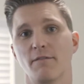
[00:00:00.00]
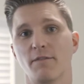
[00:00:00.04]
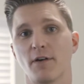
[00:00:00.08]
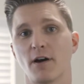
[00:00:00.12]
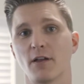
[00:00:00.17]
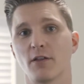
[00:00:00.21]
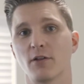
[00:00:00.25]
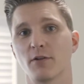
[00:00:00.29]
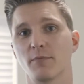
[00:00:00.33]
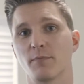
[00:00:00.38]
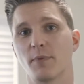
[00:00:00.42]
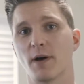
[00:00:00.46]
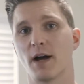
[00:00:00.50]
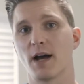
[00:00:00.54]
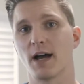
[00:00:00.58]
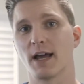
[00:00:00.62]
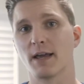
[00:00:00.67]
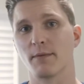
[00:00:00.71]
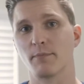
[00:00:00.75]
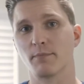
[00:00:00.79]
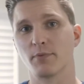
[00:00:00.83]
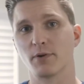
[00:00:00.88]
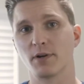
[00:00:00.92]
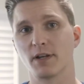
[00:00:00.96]
followed
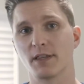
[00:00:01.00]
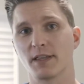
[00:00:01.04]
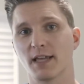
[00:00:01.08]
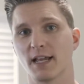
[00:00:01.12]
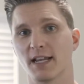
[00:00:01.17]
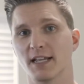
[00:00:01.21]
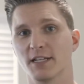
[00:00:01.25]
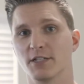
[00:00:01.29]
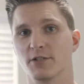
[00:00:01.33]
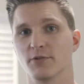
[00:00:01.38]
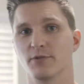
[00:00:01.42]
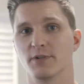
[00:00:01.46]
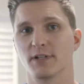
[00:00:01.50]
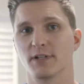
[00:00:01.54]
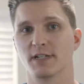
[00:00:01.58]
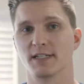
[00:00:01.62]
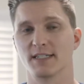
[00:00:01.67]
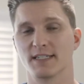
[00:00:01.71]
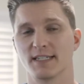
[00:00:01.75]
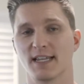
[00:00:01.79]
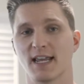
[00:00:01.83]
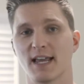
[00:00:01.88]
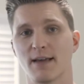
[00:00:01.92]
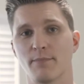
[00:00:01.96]
by putting that into an
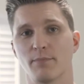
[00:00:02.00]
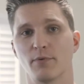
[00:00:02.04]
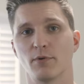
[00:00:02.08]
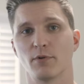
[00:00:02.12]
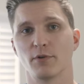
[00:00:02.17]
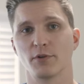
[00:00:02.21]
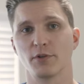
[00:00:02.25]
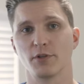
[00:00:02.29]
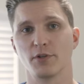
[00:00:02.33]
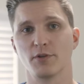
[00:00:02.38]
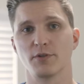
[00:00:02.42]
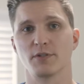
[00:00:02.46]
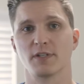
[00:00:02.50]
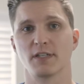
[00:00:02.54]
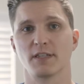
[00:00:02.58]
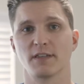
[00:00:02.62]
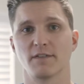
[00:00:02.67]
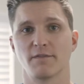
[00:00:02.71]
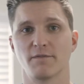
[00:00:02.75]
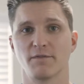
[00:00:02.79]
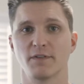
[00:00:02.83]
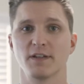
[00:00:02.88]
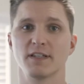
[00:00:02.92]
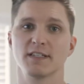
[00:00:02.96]
example using
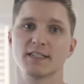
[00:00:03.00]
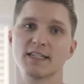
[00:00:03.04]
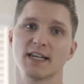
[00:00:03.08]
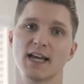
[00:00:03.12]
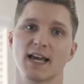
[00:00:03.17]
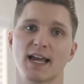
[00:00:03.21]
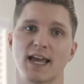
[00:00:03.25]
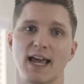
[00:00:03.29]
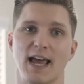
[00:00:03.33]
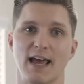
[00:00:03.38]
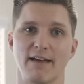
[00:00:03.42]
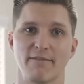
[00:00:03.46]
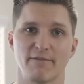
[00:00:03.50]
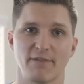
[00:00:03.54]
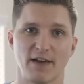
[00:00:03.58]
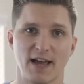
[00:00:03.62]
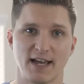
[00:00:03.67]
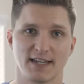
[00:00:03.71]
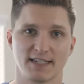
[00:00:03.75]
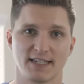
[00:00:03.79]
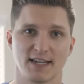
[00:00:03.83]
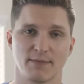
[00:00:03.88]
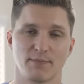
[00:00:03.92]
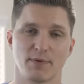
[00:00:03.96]
the FinTech
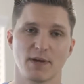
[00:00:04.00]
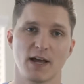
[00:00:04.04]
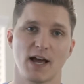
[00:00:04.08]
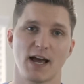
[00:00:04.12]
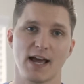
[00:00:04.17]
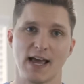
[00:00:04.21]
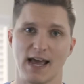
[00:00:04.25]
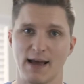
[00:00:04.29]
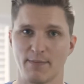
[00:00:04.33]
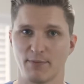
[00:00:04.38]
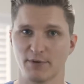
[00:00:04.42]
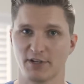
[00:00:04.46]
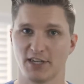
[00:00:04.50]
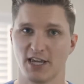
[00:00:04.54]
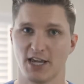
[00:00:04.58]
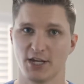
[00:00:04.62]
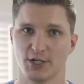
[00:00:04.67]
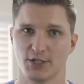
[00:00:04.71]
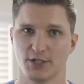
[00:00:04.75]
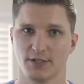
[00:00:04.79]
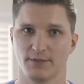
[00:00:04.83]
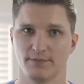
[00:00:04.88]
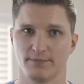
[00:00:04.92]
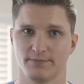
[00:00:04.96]
FastAPI
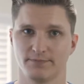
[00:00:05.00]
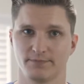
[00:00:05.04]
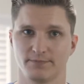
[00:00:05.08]
application.